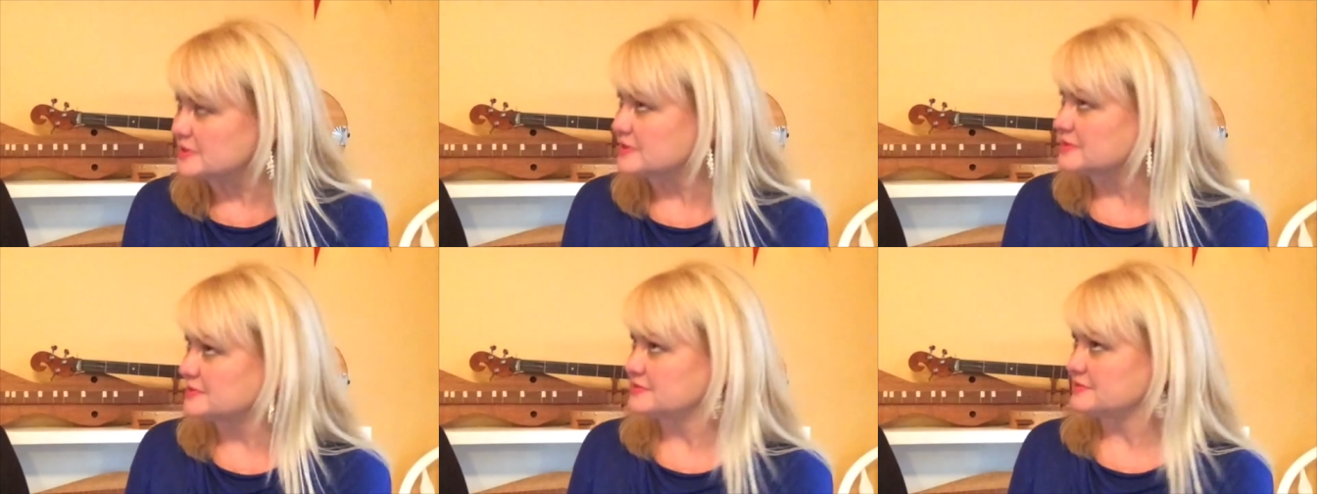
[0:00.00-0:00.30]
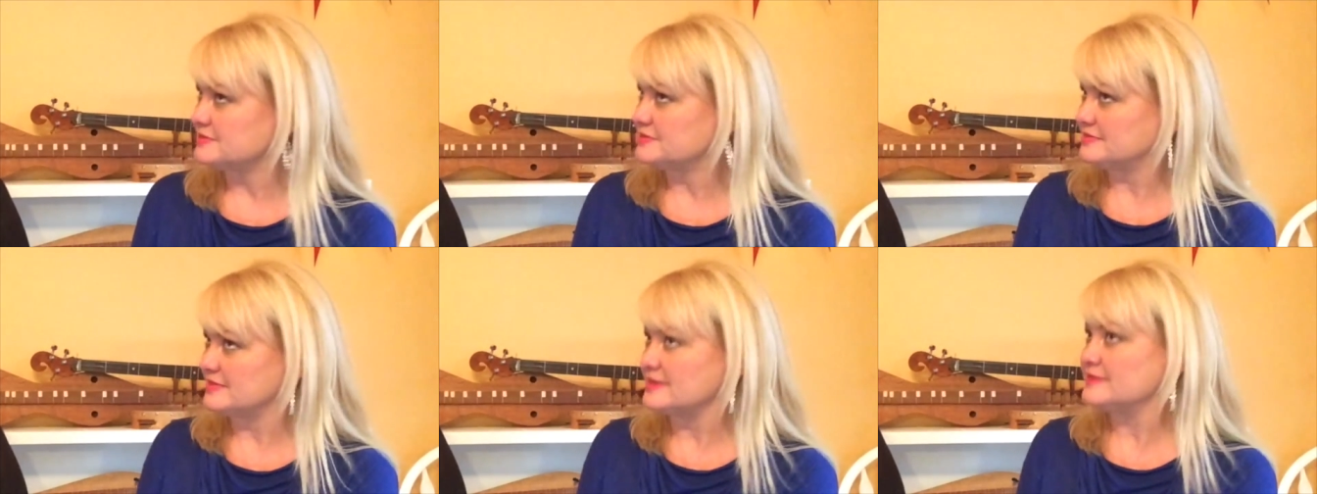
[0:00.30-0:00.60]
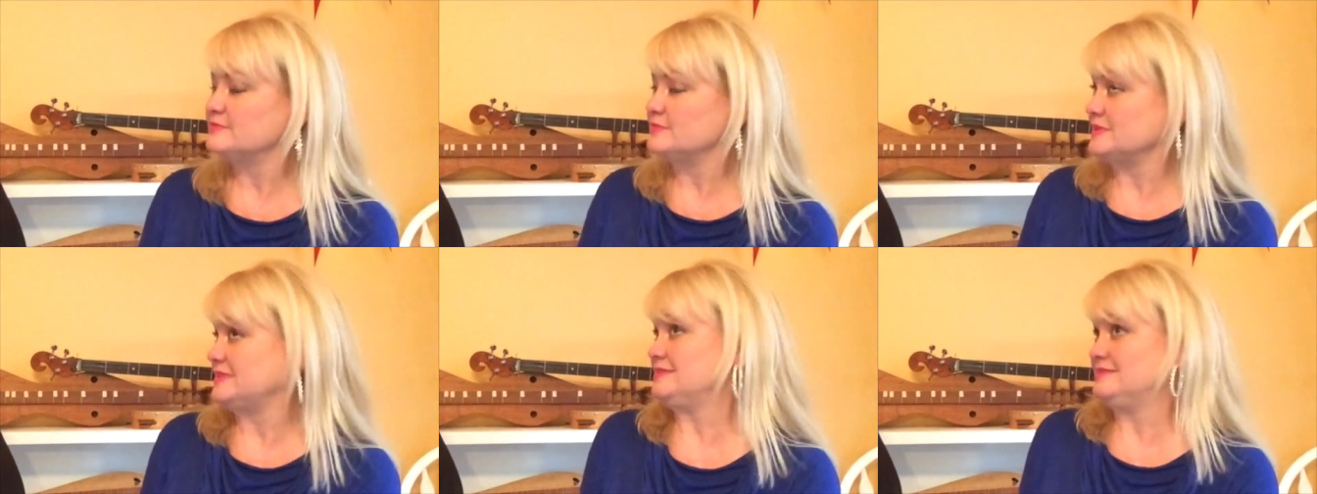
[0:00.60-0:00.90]
with the,
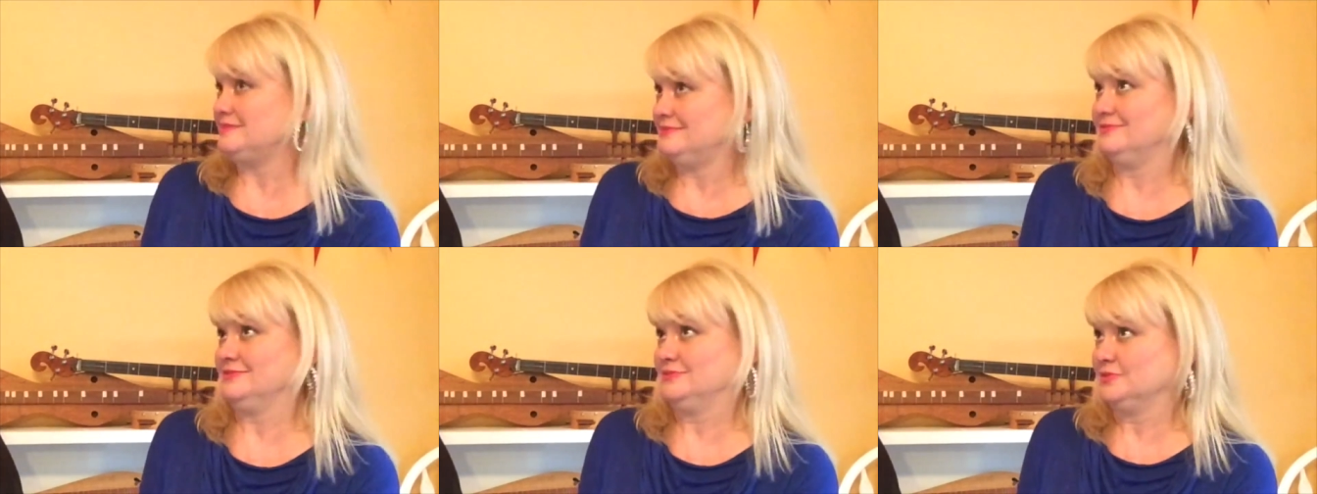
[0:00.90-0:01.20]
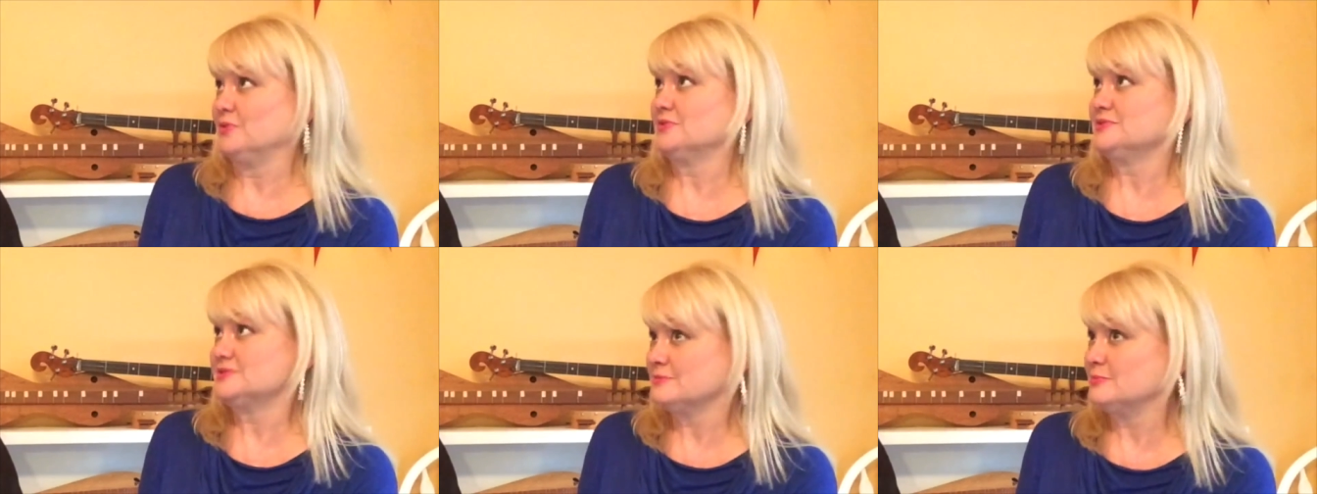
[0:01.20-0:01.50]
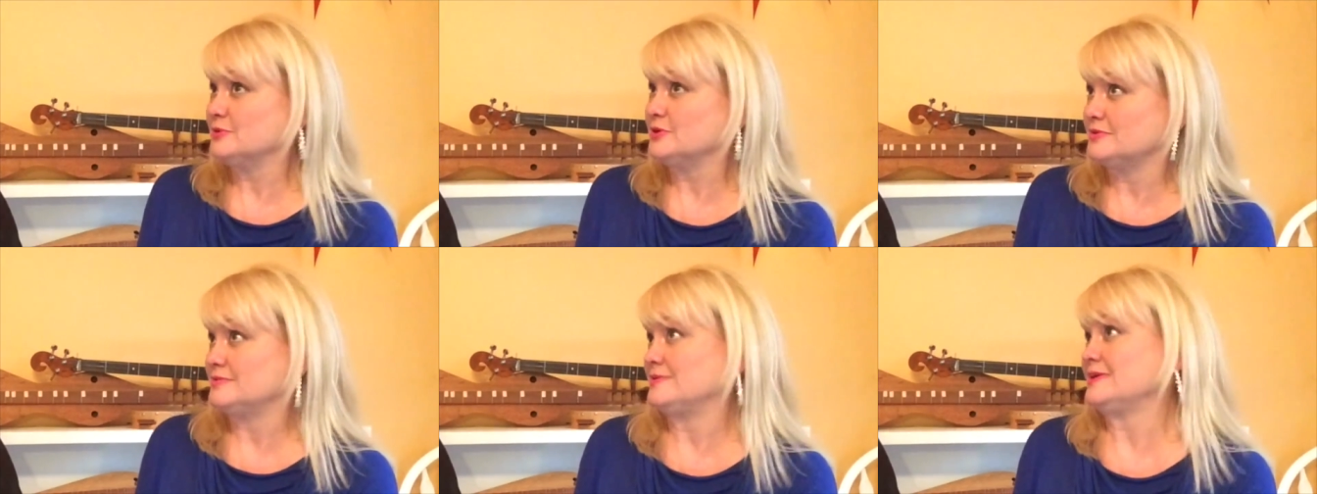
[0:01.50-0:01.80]
with
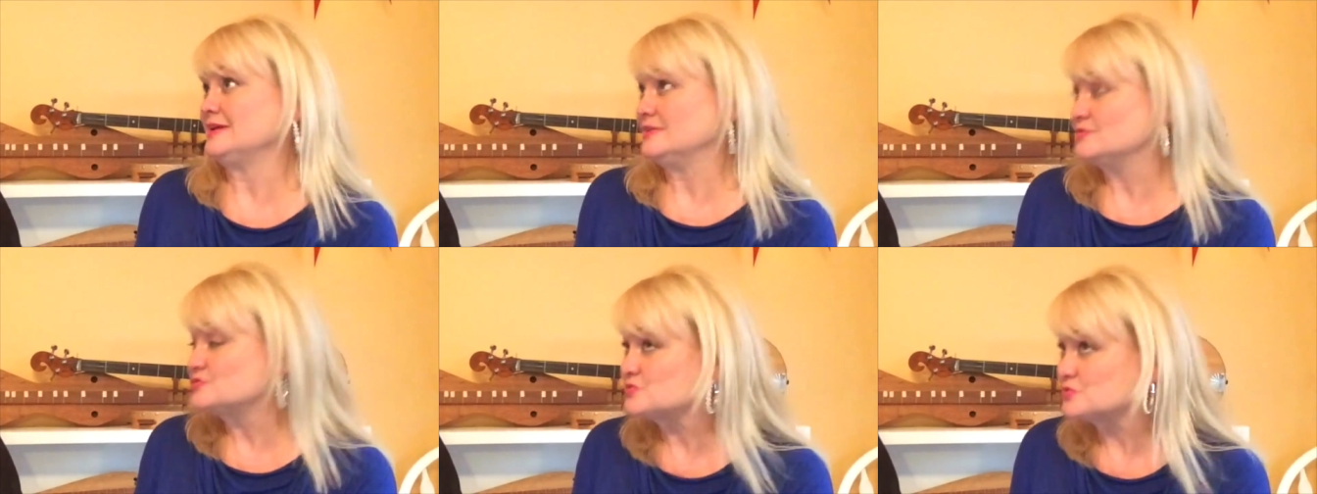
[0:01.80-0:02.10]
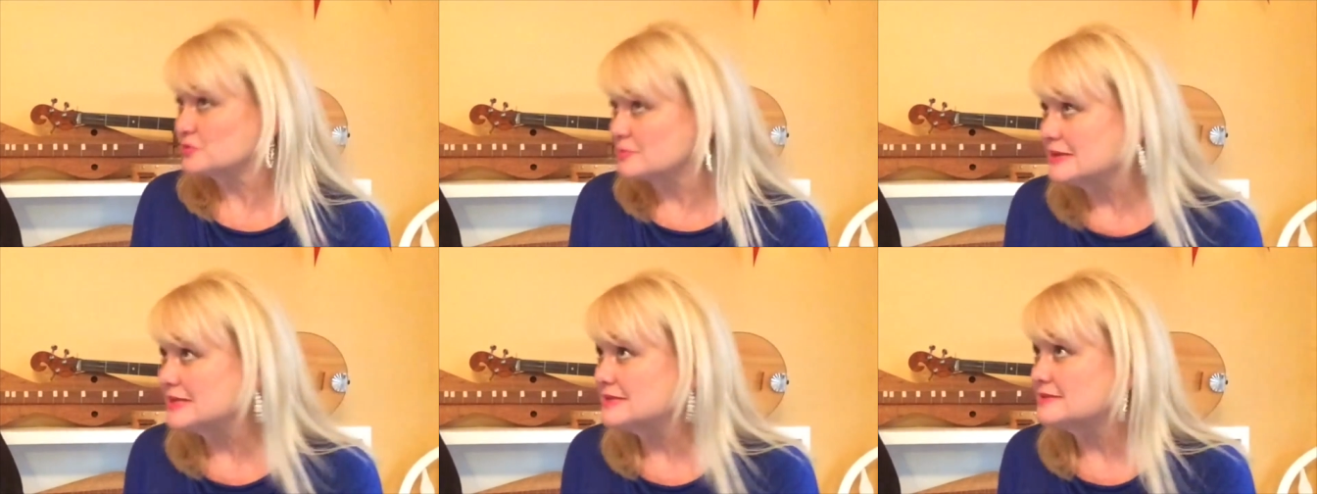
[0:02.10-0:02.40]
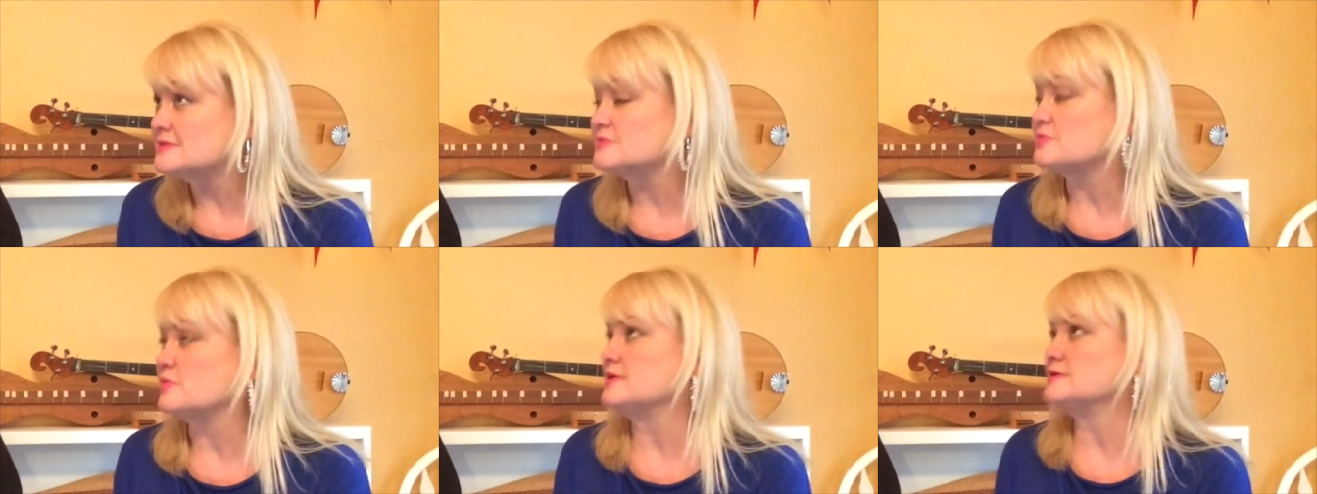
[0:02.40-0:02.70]
dulcimer, the instrument?
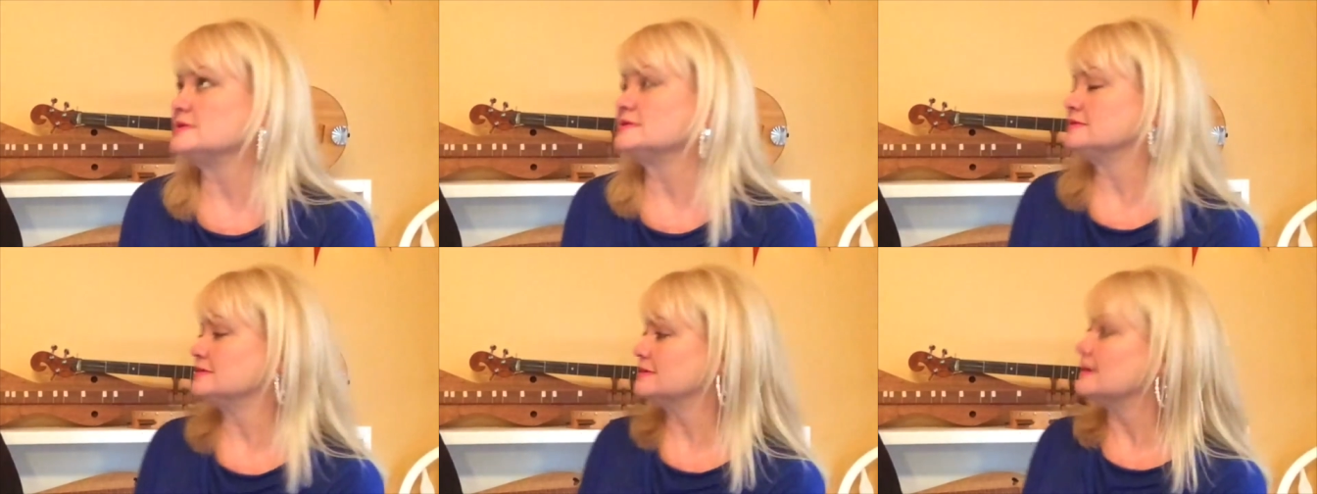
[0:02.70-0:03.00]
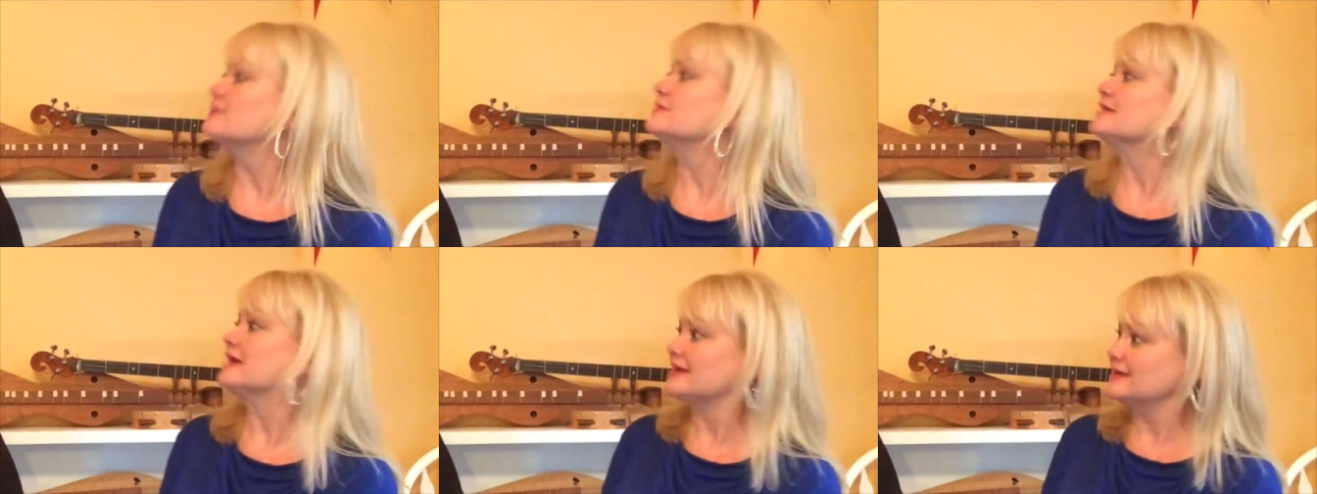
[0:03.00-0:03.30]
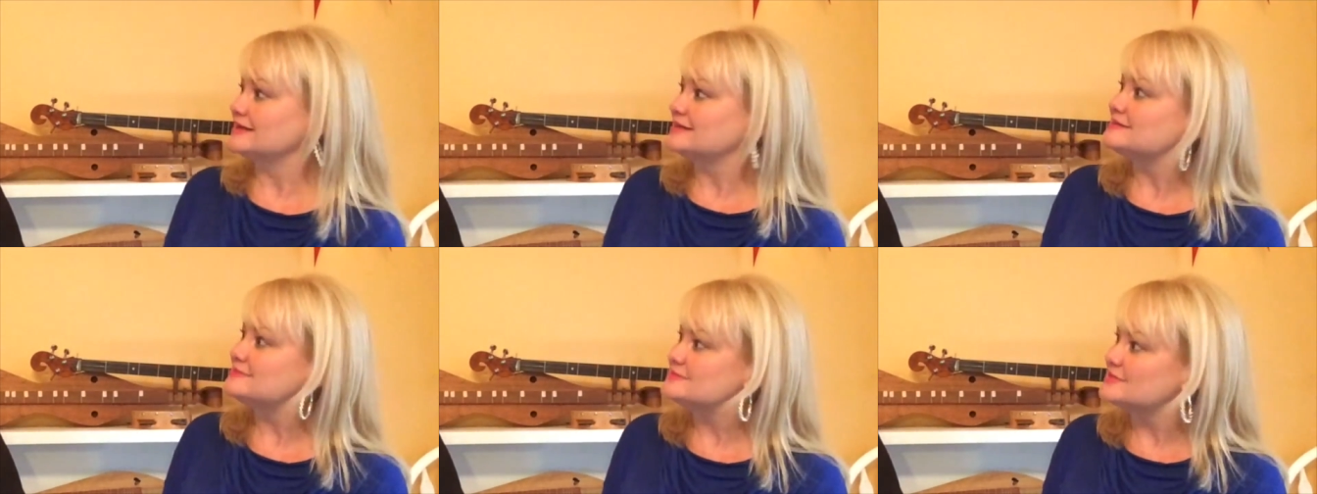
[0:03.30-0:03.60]
Not a clue.
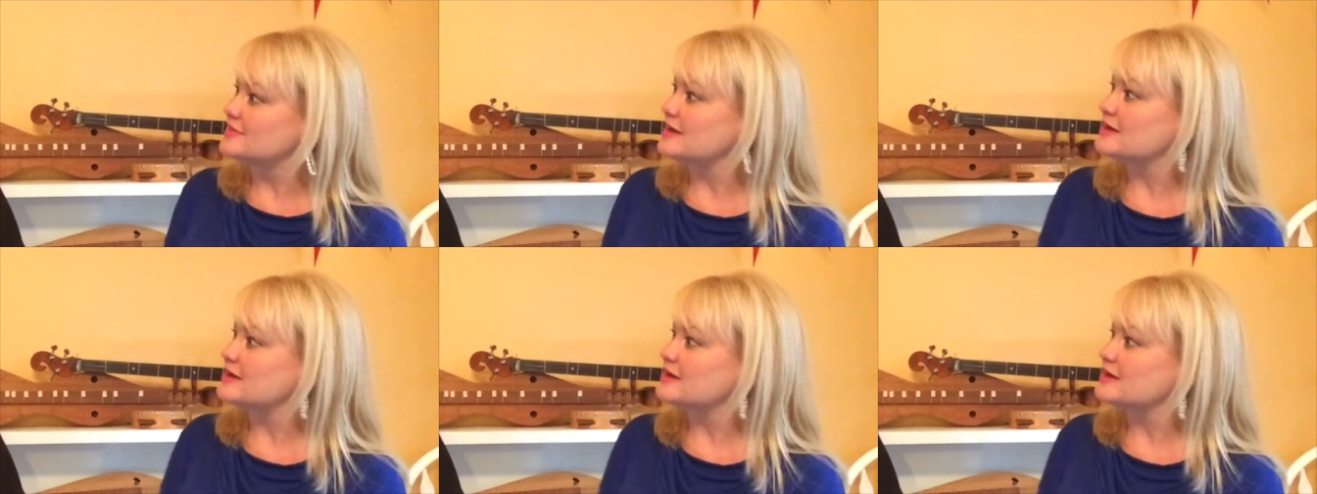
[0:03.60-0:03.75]
Okay, so